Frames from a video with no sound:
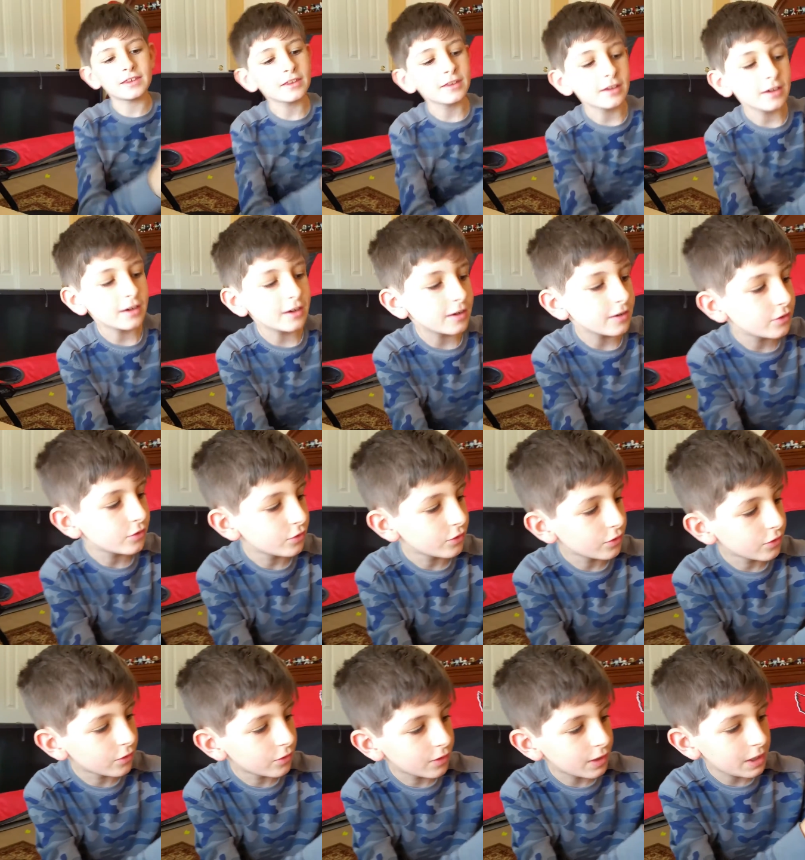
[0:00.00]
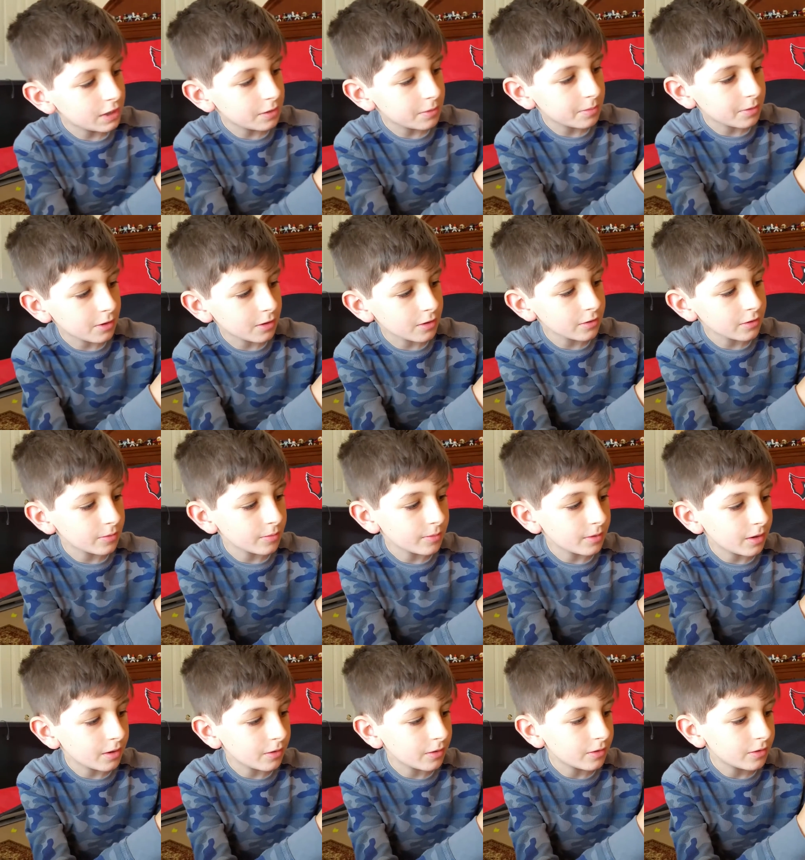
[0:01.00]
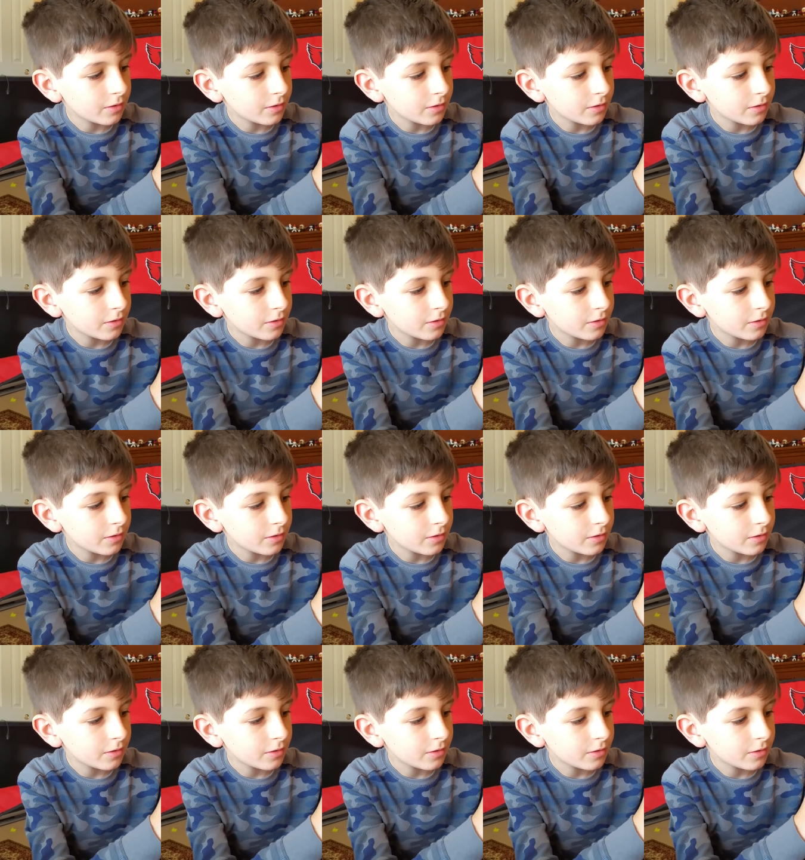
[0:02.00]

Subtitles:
the little lens part as well.